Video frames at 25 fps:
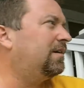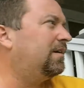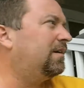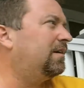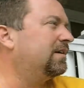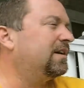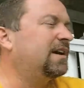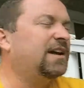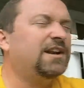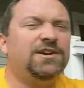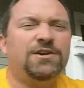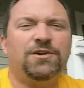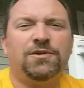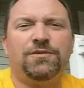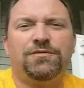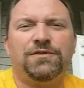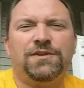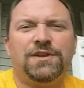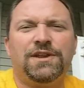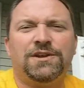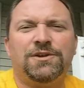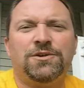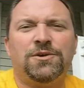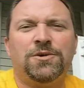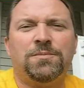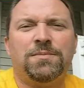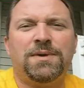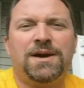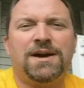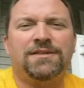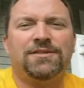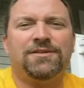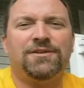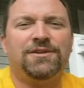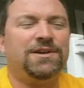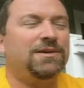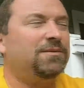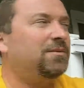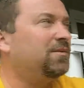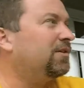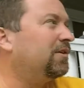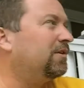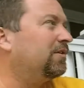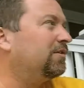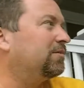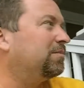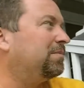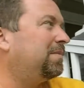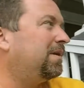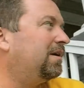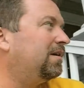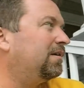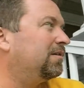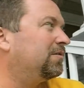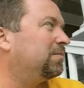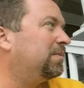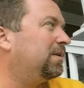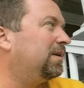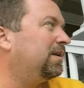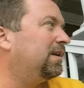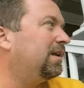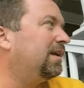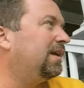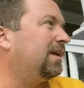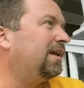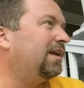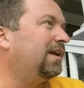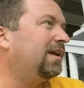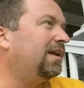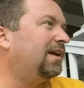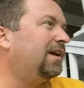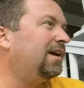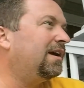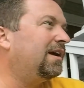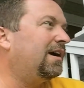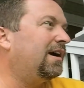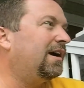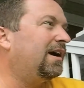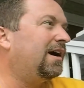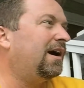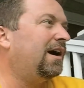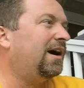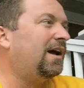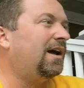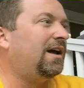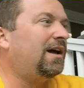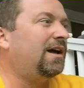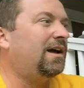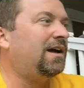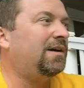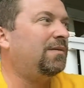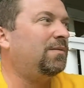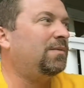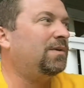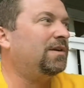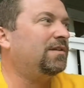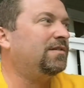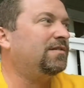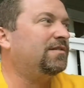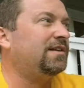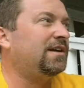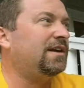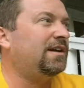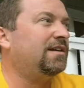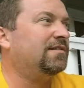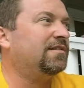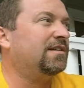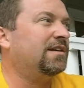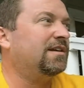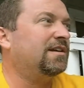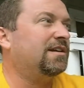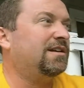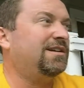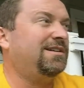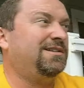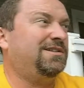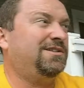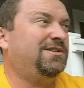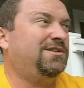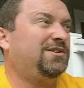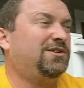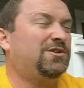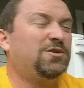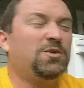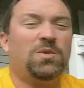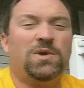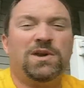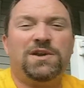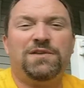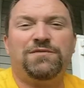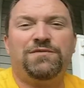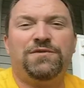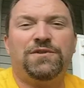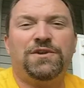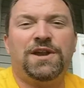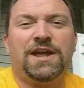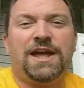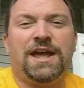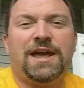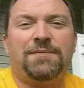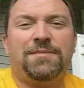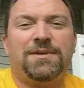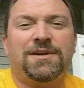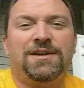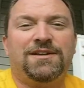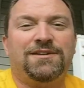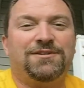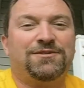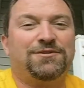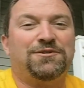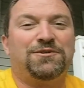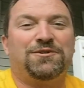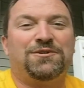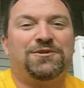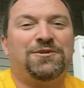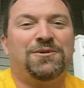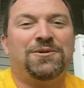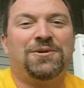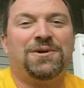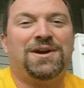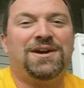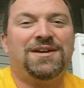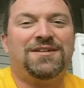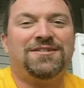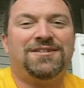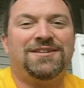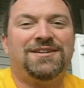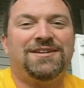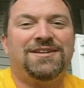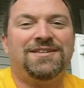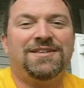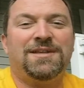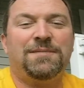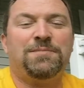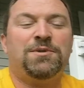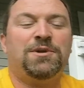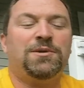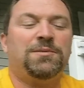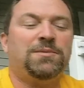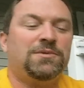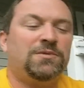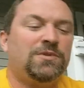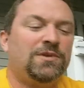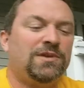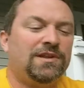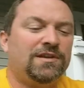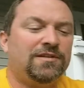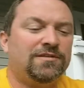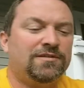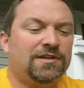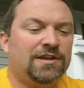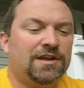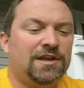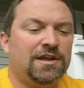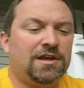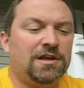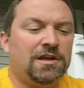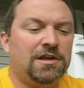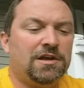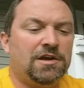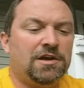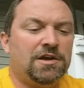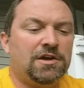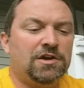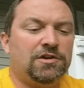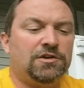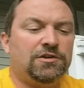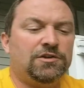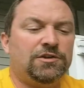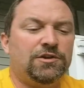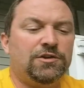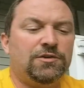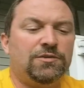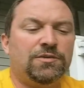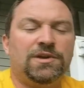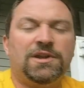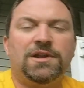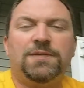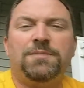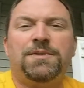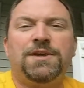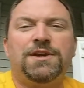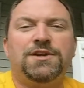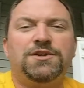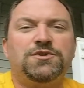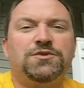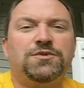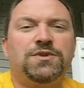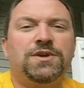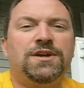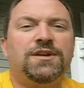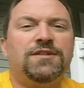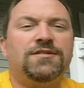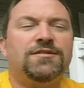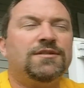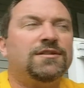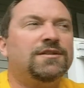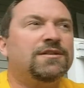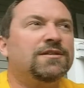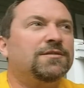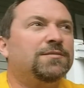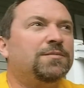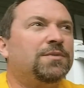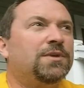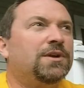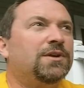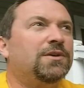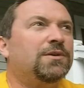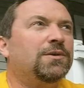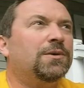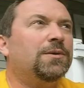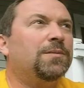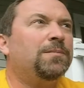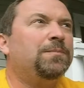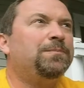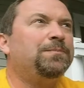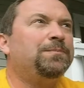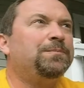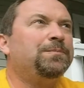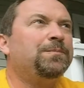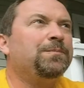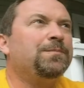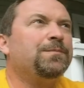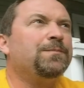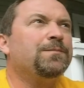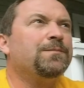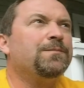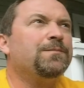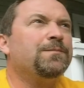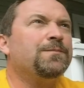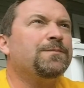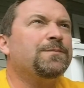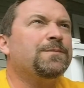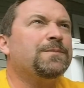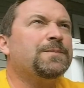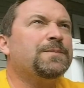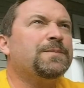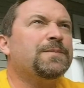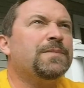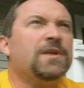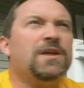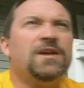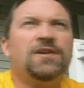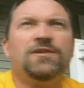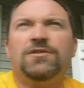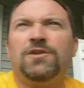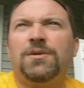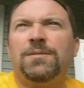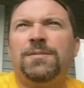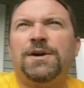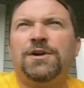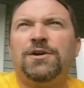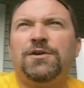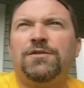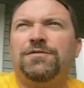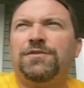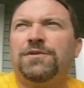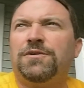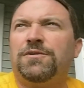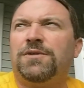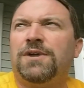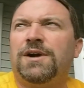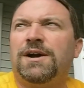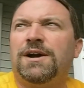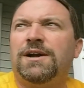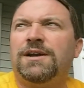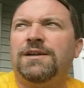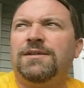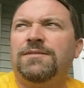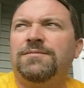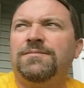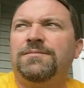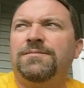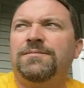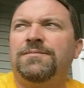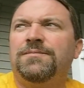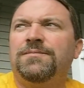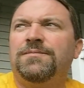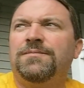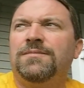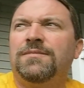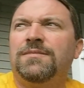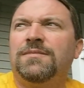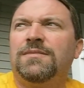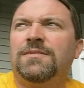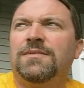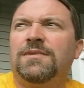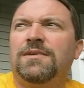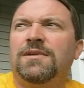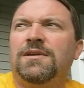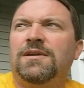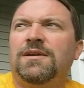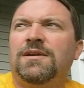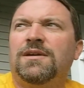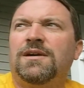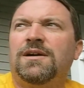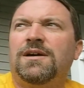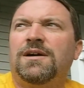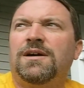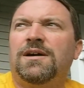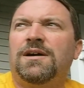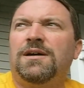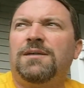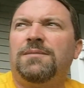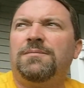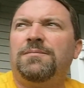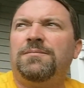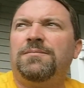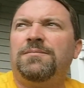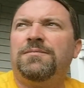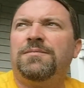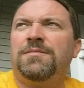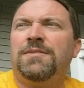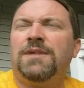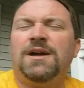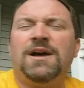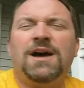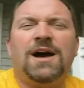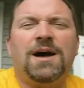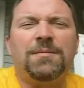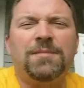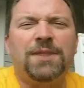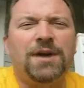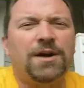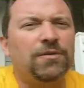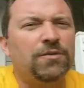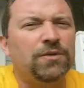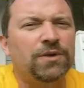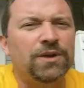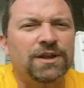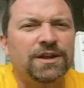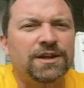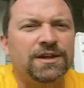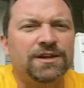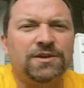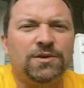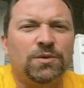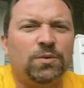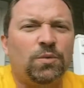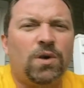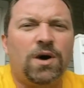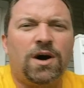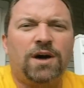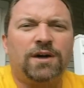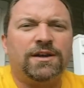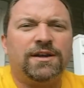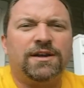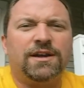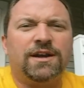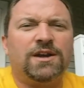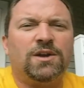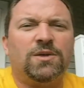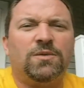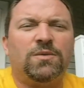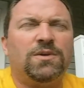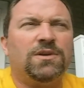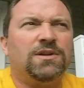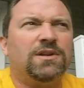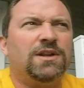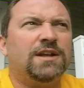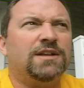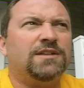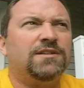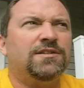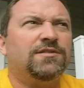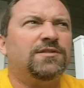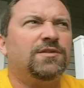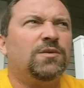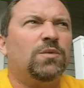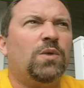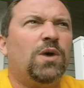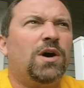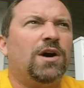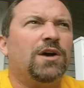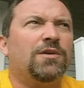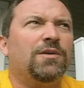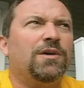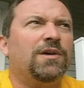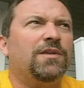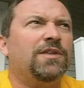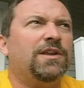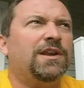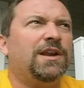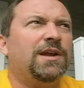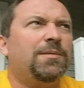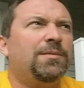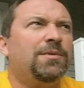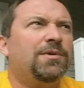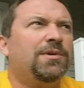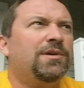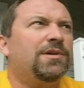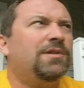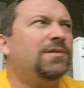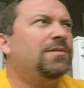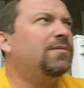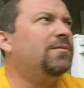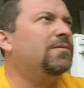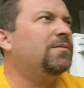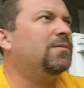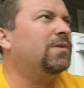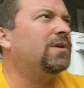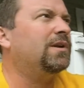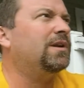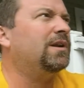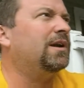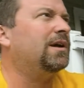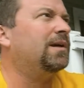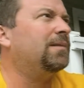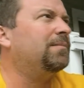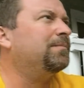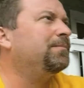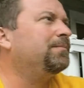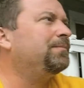I kind of don't feel like going back there again with all those bugs, but I want to say it's like a 20 foot hammock. It's crazy. They put it between these two really big trees, and it's pretty cool. So I might go for a ride. Um, I'm not really into walking. I don't want, like just to walk around the neighborhood and whatnot.